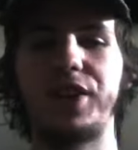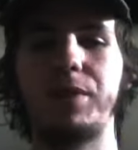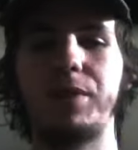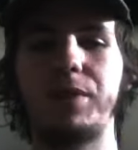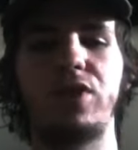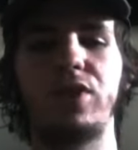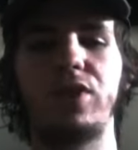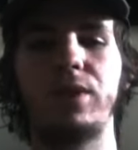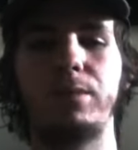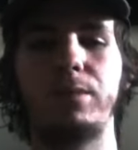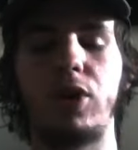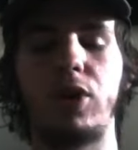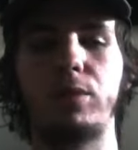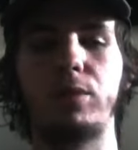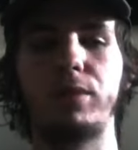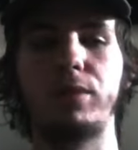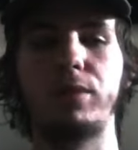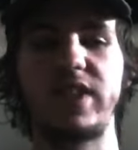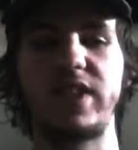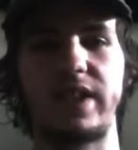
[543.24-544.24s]
mo
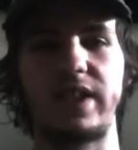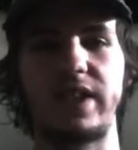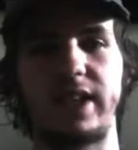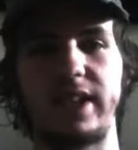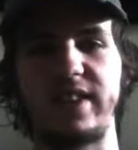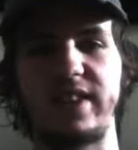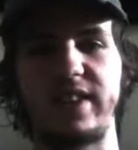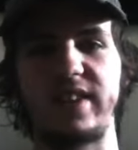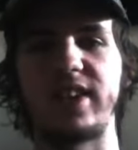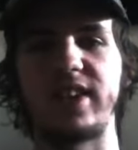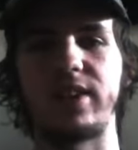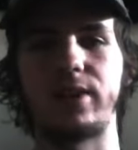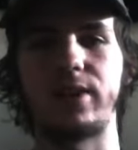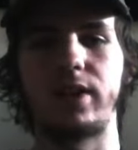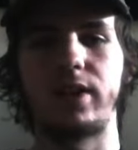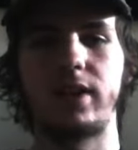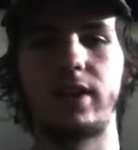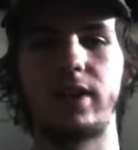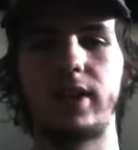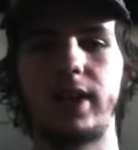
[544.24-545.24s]
moments,
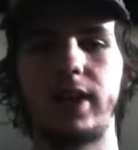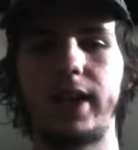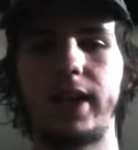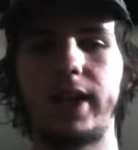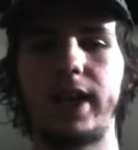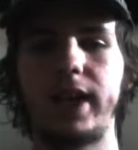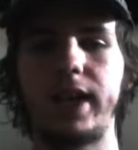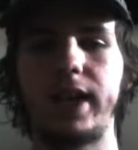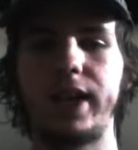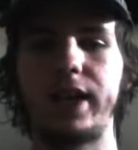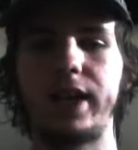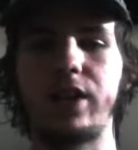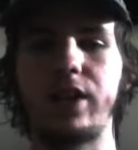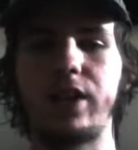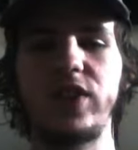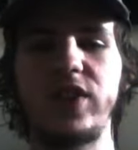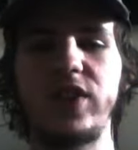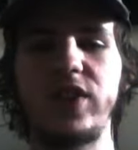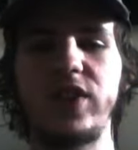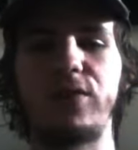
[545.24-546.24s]
etc. It
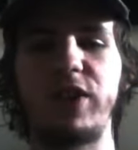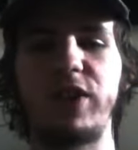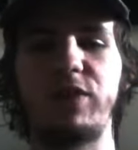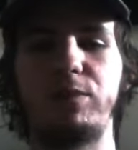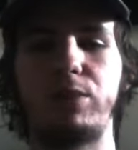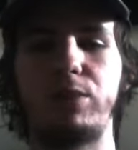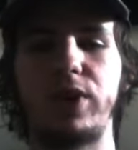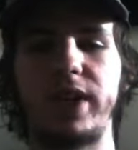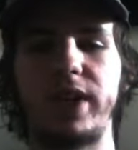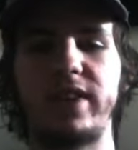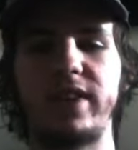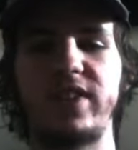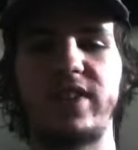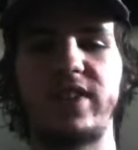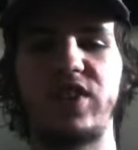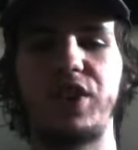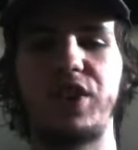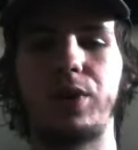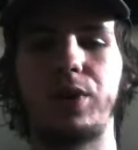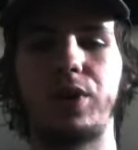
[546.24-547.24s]
holds a
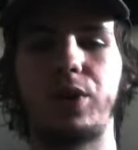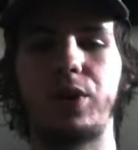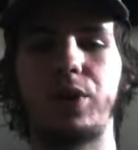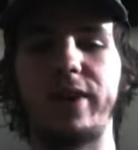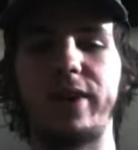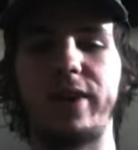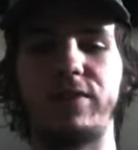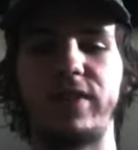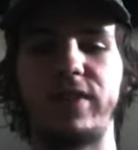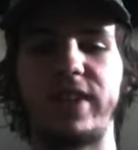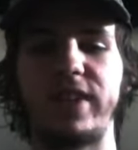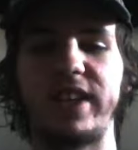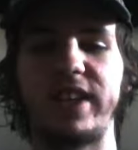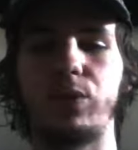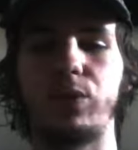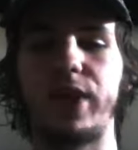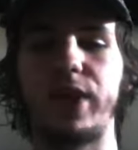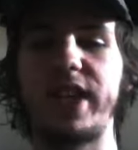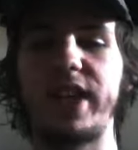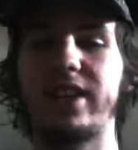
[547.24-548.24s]
5.0 out of 10
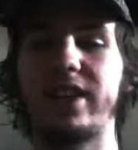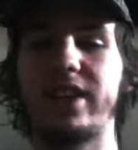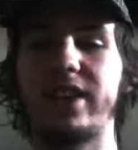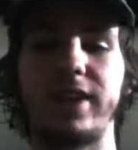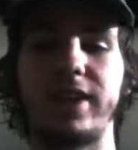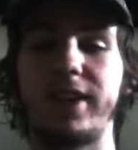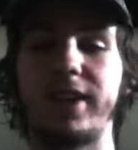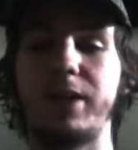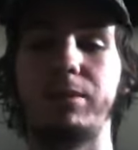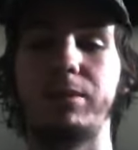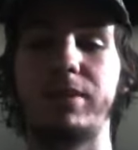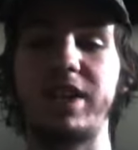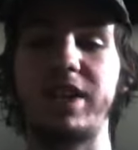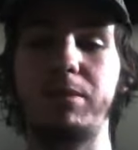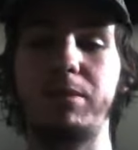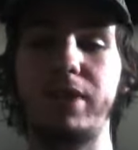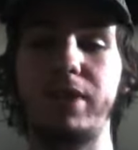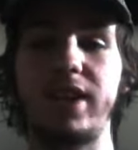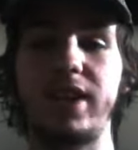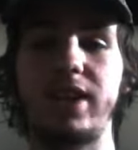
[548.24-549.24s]
rating on
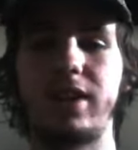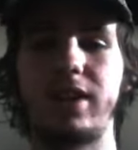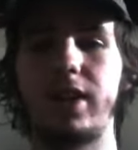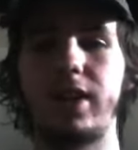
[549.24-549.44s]
IMDb.